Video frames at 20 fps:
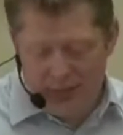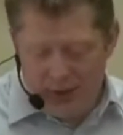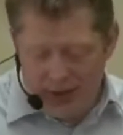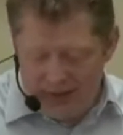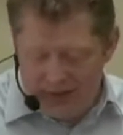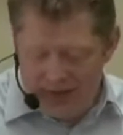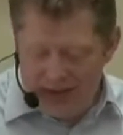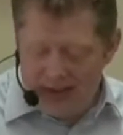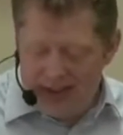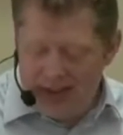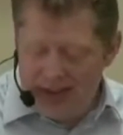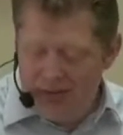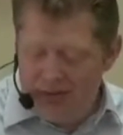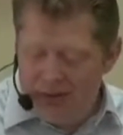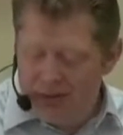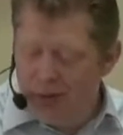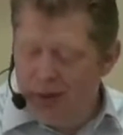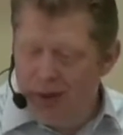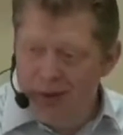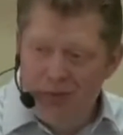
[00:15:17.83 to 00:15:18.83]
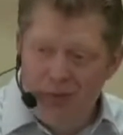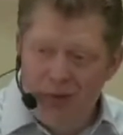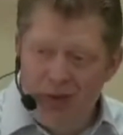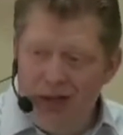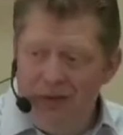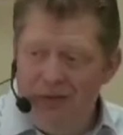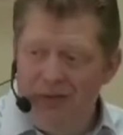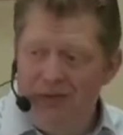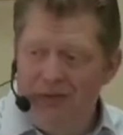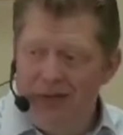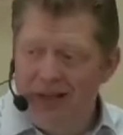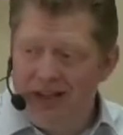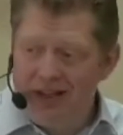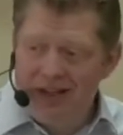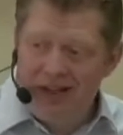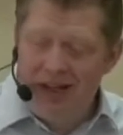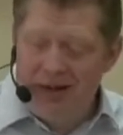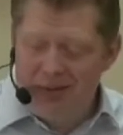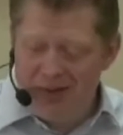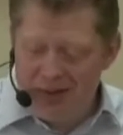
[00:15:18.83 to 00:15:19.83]
Previously, with one brief
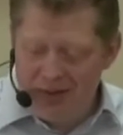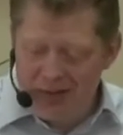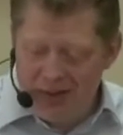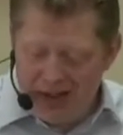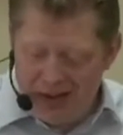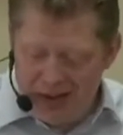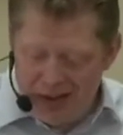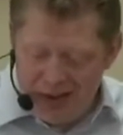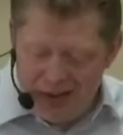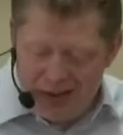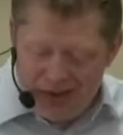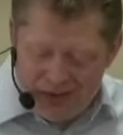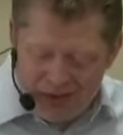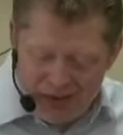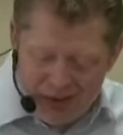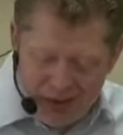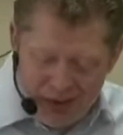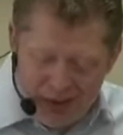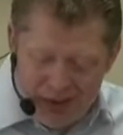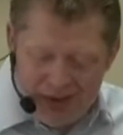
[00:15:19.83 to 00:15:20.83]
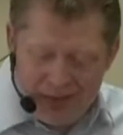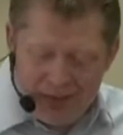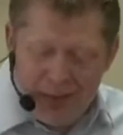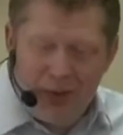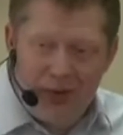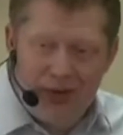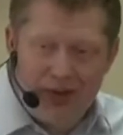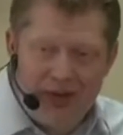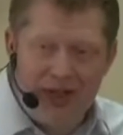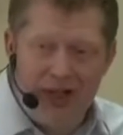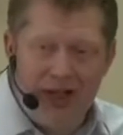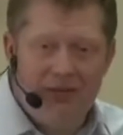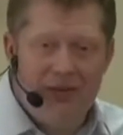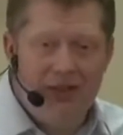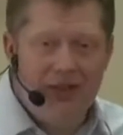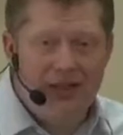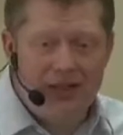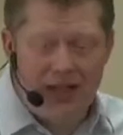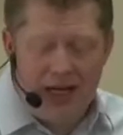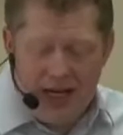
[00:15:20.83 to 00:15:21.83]
exception, when Luke has recorded Paul's
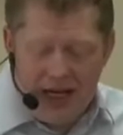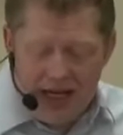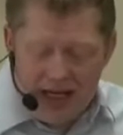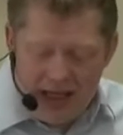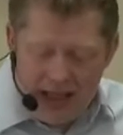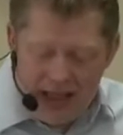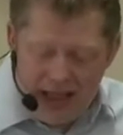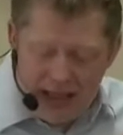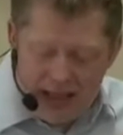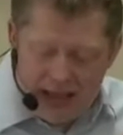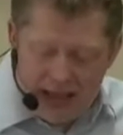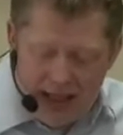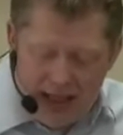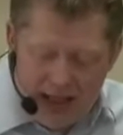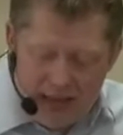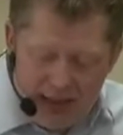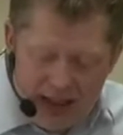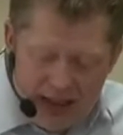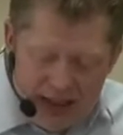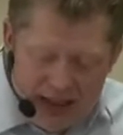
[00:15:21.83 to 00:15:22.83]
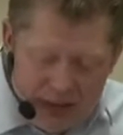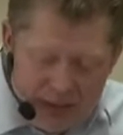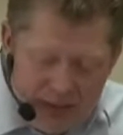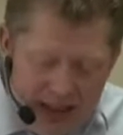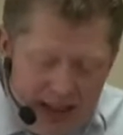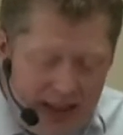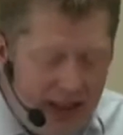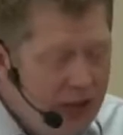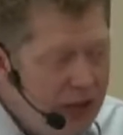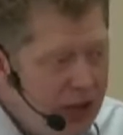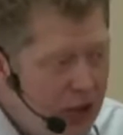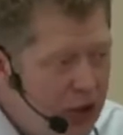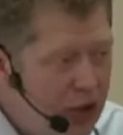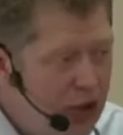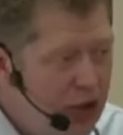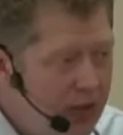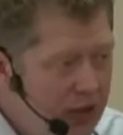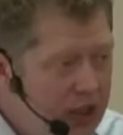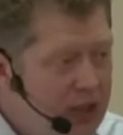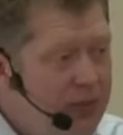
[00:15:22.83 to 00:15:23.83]
sermons, he has been speaking to
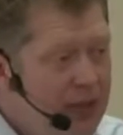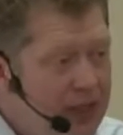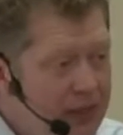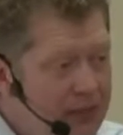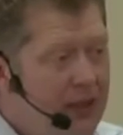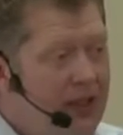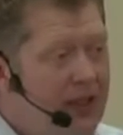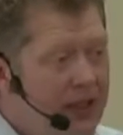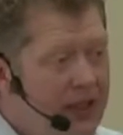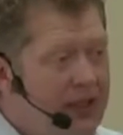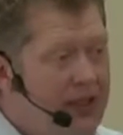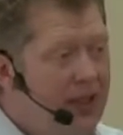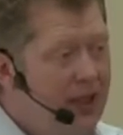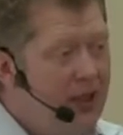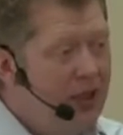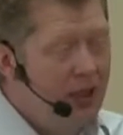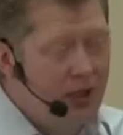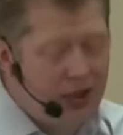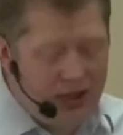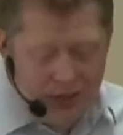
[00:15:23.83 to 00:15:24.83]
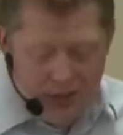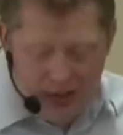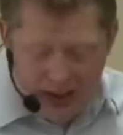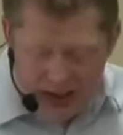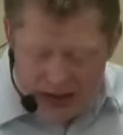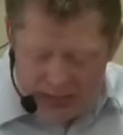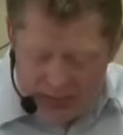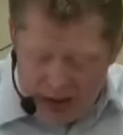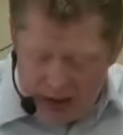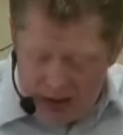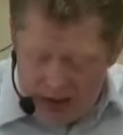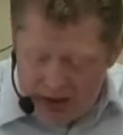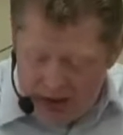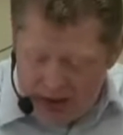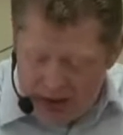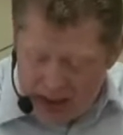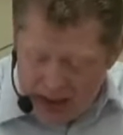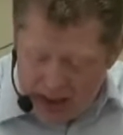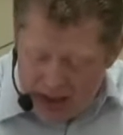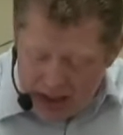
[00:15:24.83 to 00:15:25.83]
Jewish people in the synagogues. And when he spoke
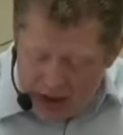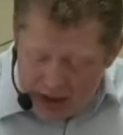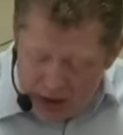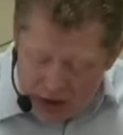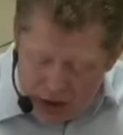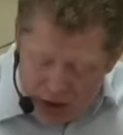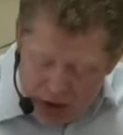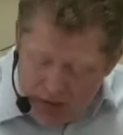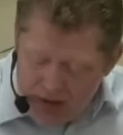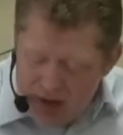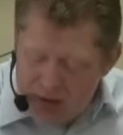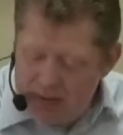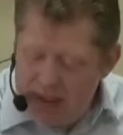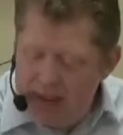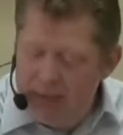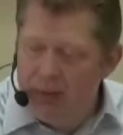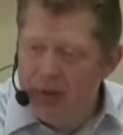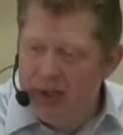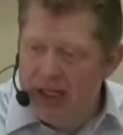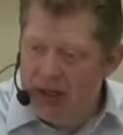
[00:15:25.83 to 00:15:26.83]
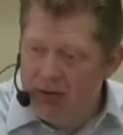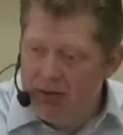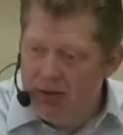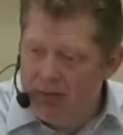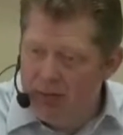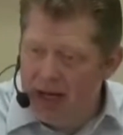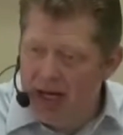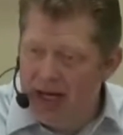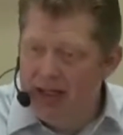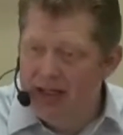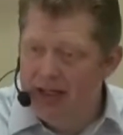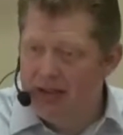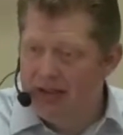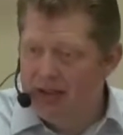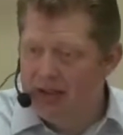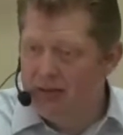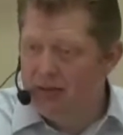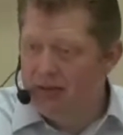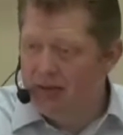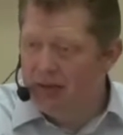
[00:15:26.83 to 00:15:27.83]
to Jewish people, he
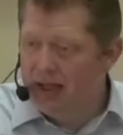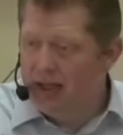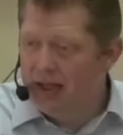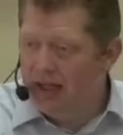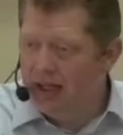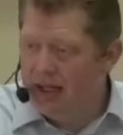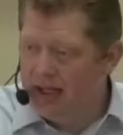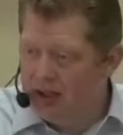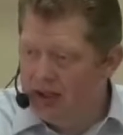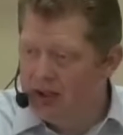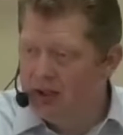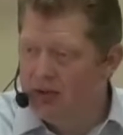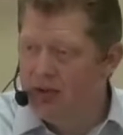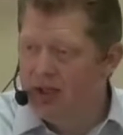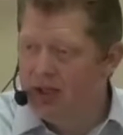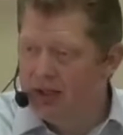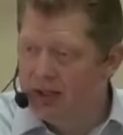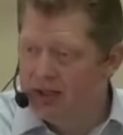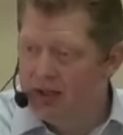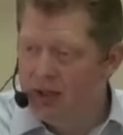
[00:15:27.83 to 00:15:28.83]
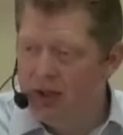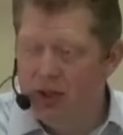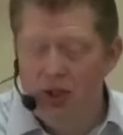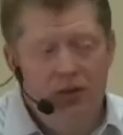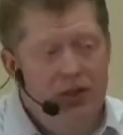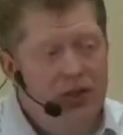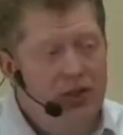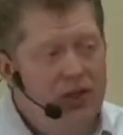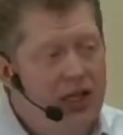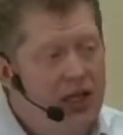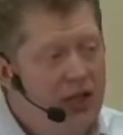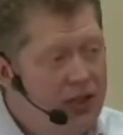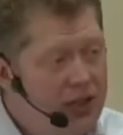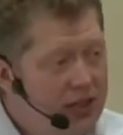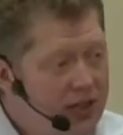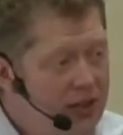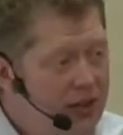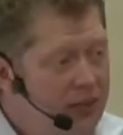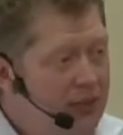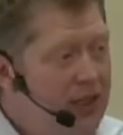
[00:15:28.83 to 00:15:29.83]
reminded them of their history as the Jewish
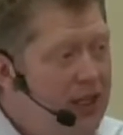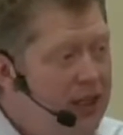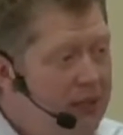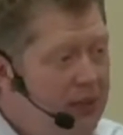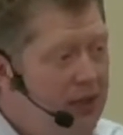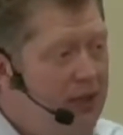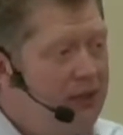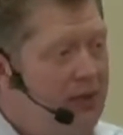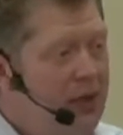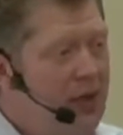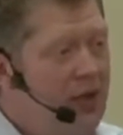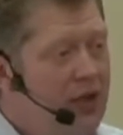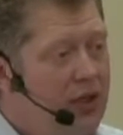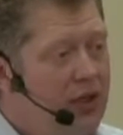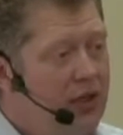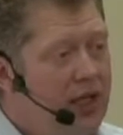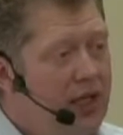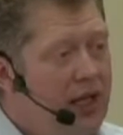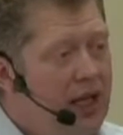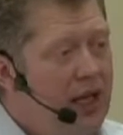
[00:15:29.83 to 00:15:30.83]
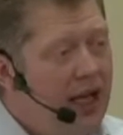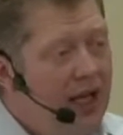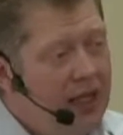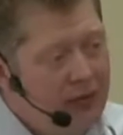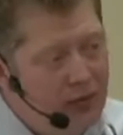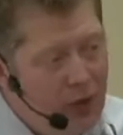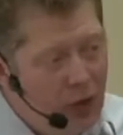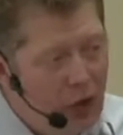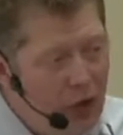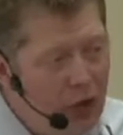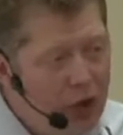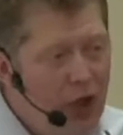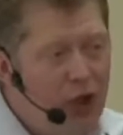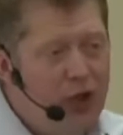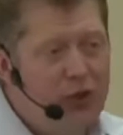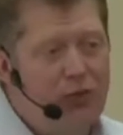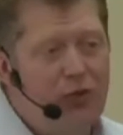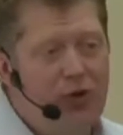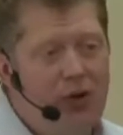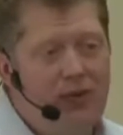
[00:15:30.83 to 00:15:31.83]
nation, as the people of God, and of all
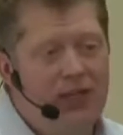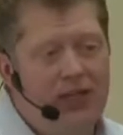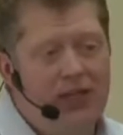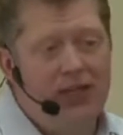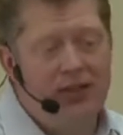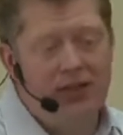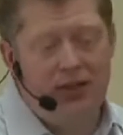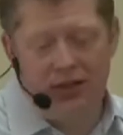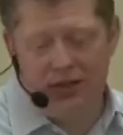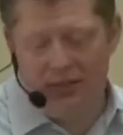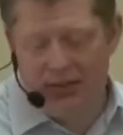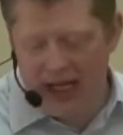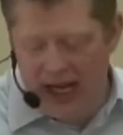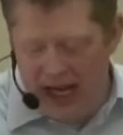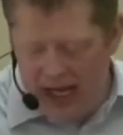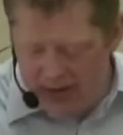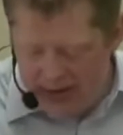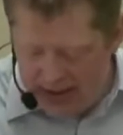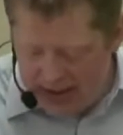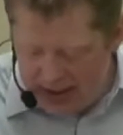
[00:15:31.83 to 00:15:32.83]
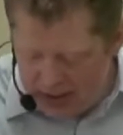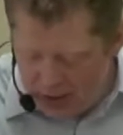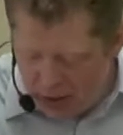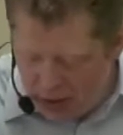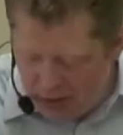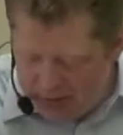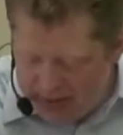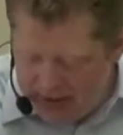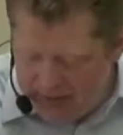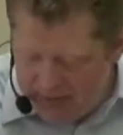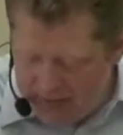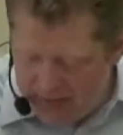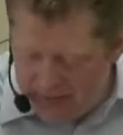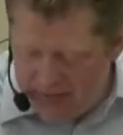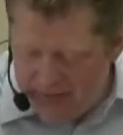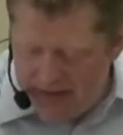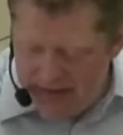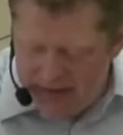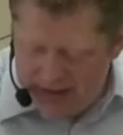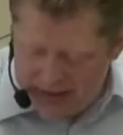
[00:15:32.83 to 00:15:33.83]
God's promises to them, and how they had all been
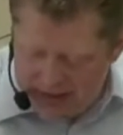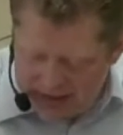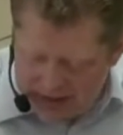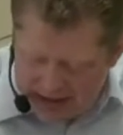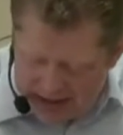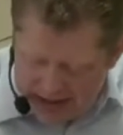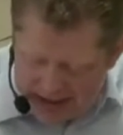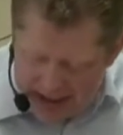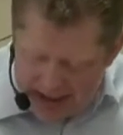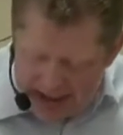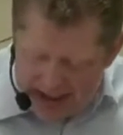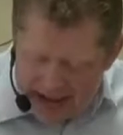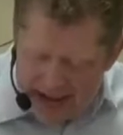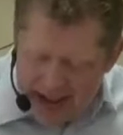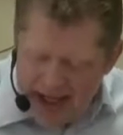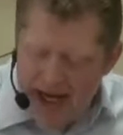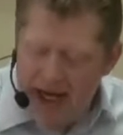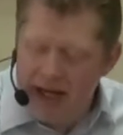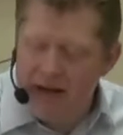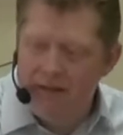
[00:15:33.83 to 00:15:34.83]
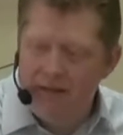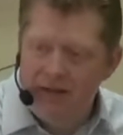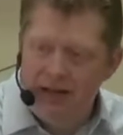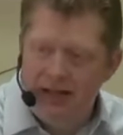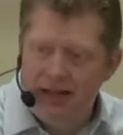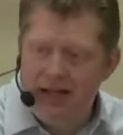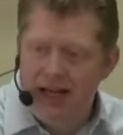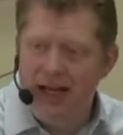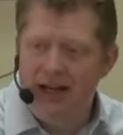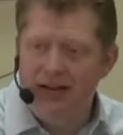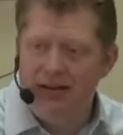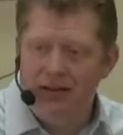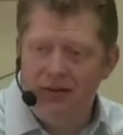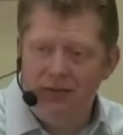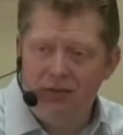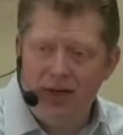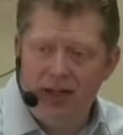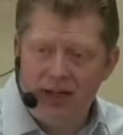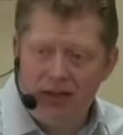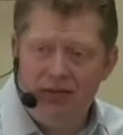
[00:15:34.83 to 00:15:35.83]
fulfilled in the life and death
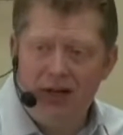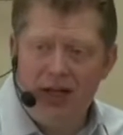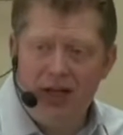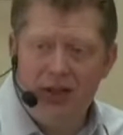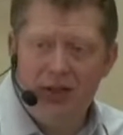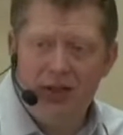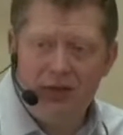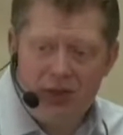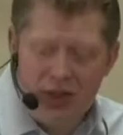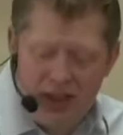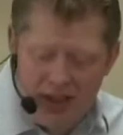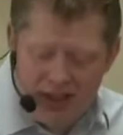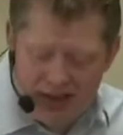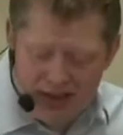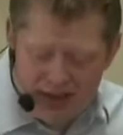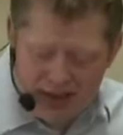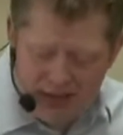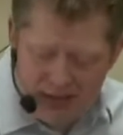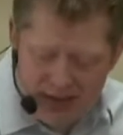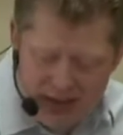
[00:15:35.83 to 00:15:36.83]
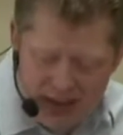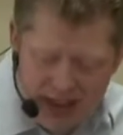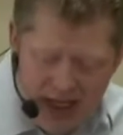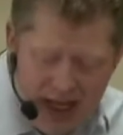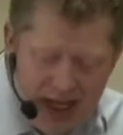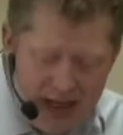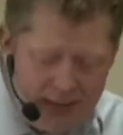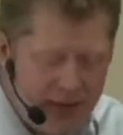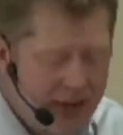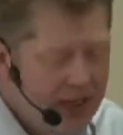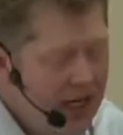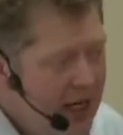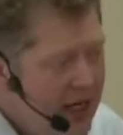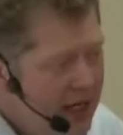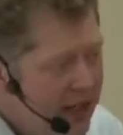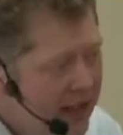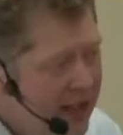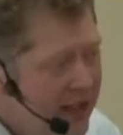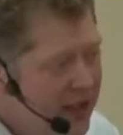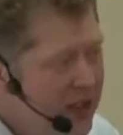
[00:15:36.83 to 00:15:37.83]
and resurrection of Jesus, the Messiah. But
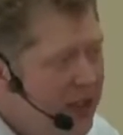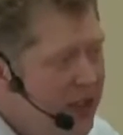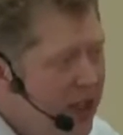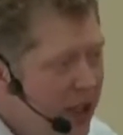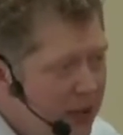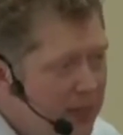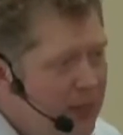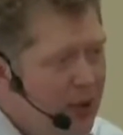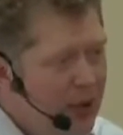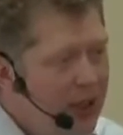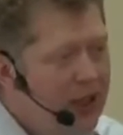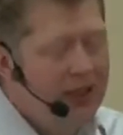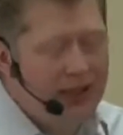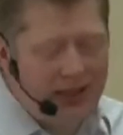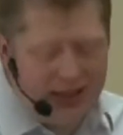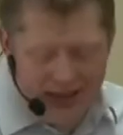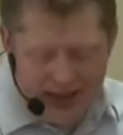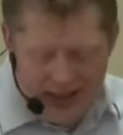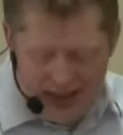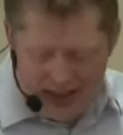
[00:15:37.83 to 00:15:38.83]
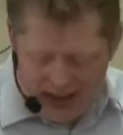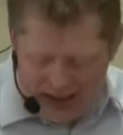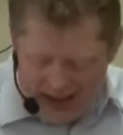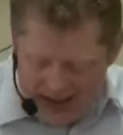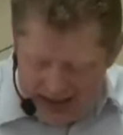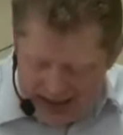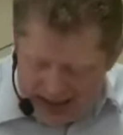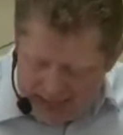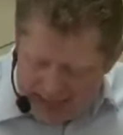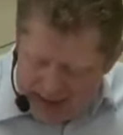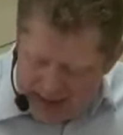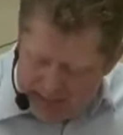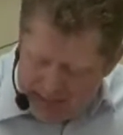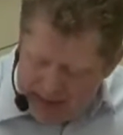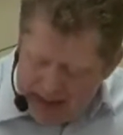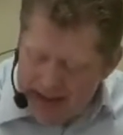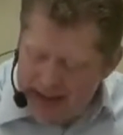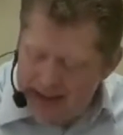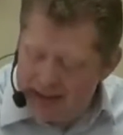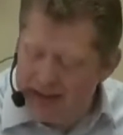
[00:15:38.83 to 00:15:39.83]
there's no point in him
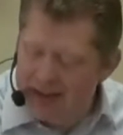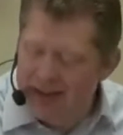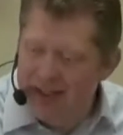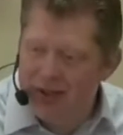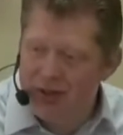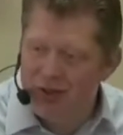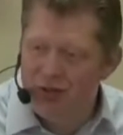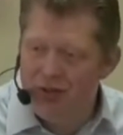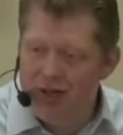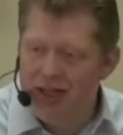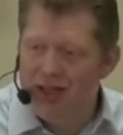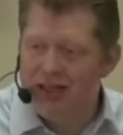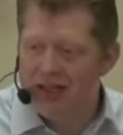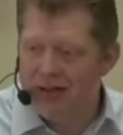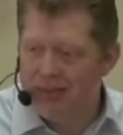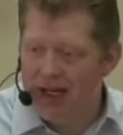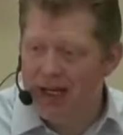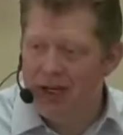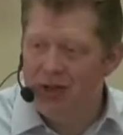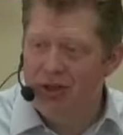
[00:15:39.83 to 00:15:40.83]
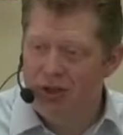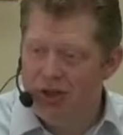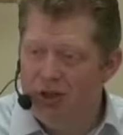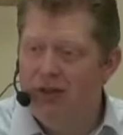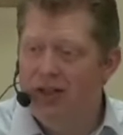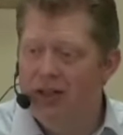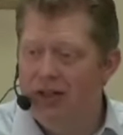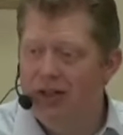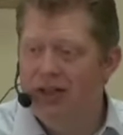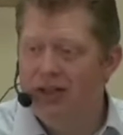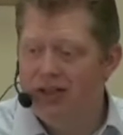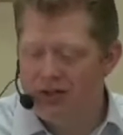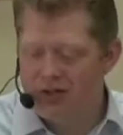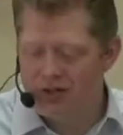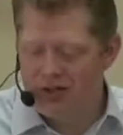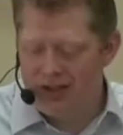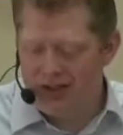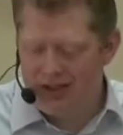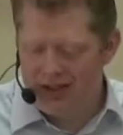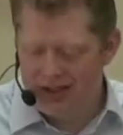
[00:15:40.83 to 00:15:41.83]
speaking to these Greeks about Jewish
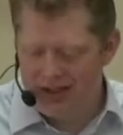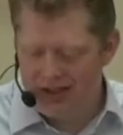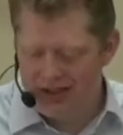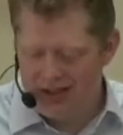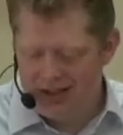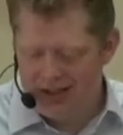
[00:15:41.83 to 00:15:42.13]
history.